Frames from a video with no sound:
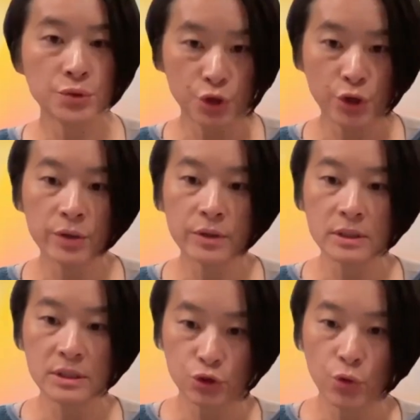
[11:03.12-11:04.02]
to turn
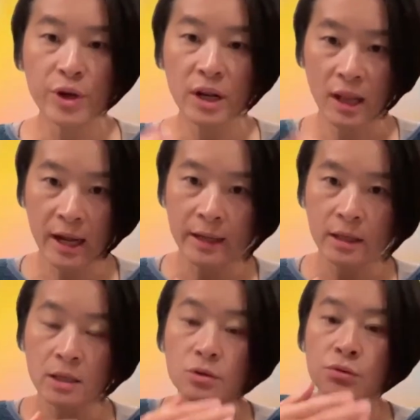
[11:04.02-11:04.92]
this
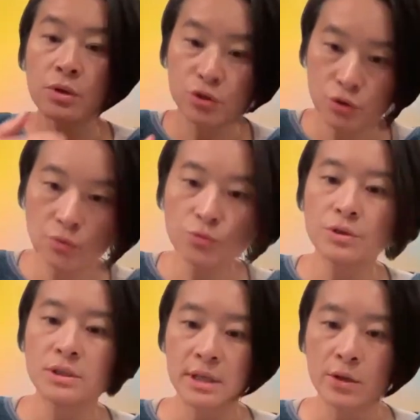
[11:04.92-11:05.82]
storyline into a
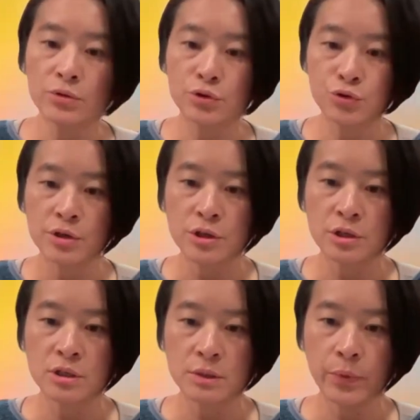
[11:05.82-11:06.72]
children's
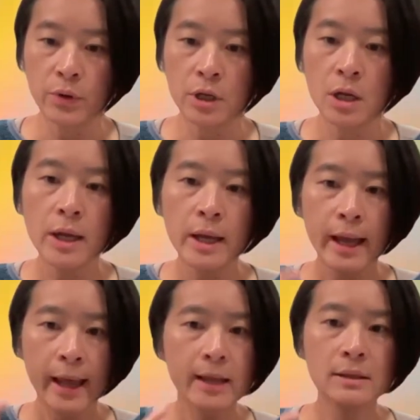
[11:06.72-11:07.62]
illustrations book,
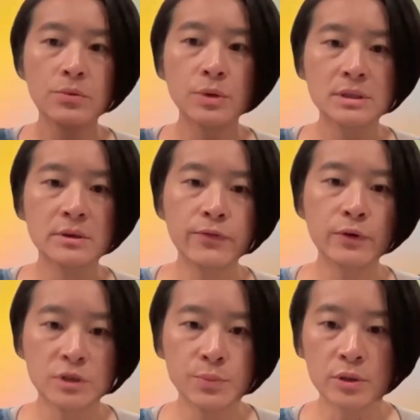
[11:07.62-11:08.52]
Helen was the
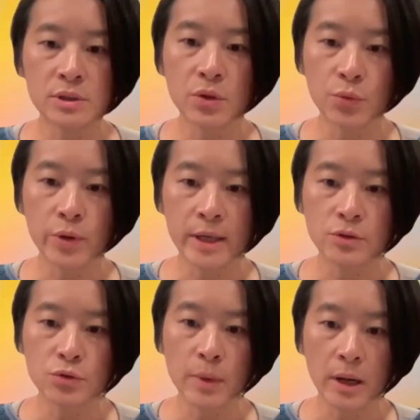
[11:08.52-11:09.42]
first person who
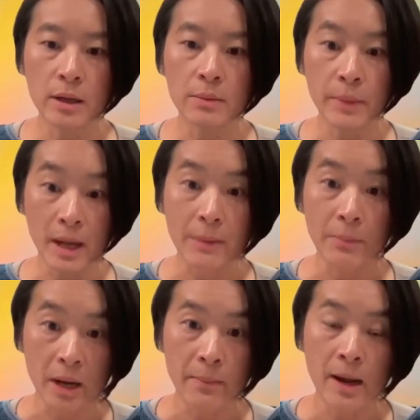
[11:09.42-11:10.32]
came to my
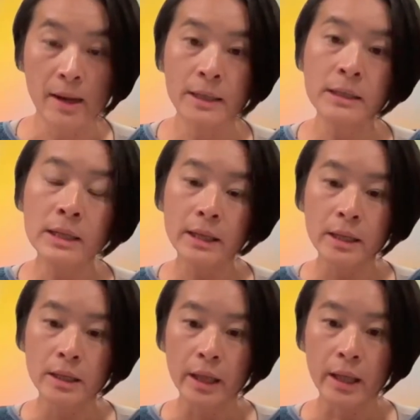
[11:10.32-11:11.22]
mind.
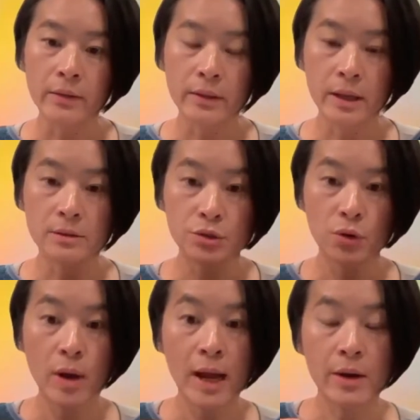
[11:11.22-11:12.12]
And then
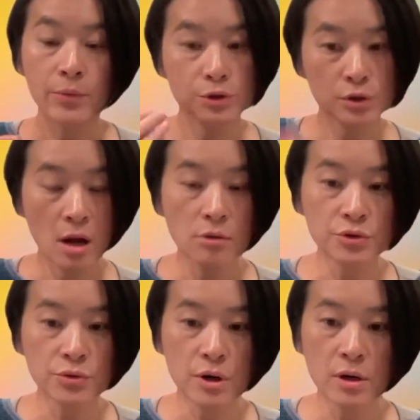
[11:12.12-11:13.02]
so I reached out
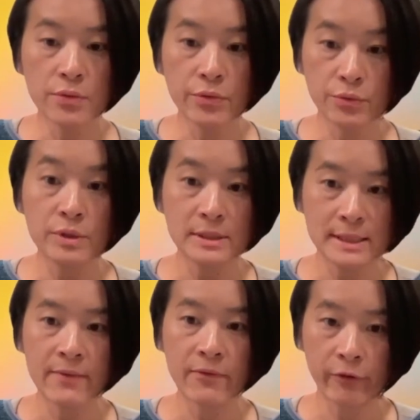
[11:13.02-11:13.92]
to her through the
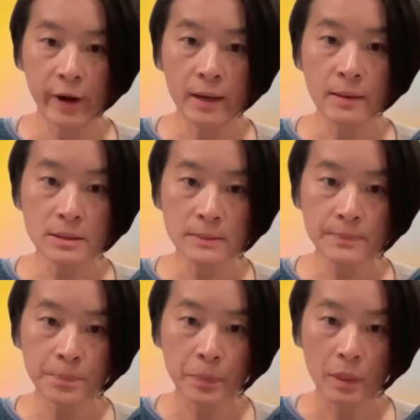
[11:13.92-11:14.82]
same friends,
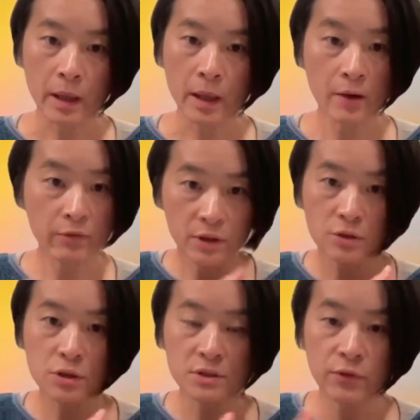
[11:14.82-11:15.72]
and
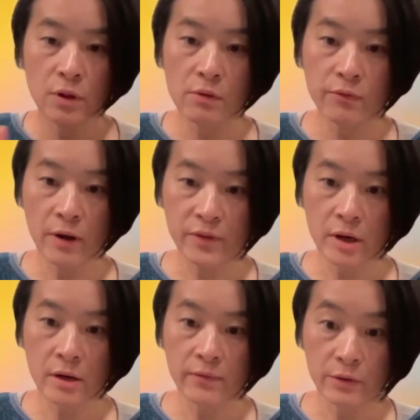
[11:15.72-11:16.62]
everything just flowed from
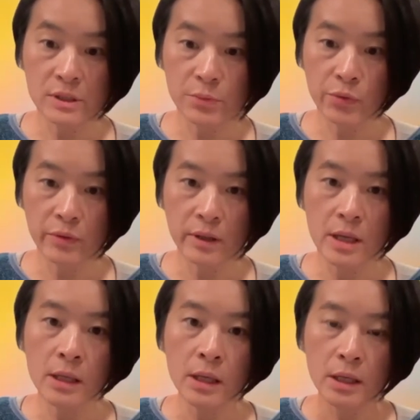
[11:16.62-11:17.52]
there very
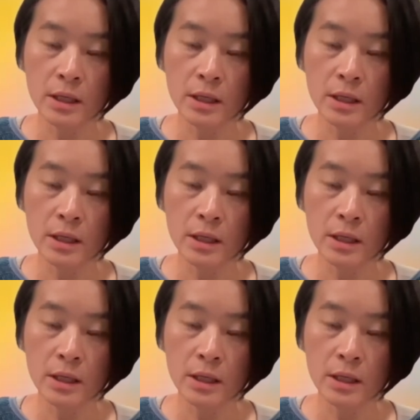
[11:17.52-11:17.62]
smoothly.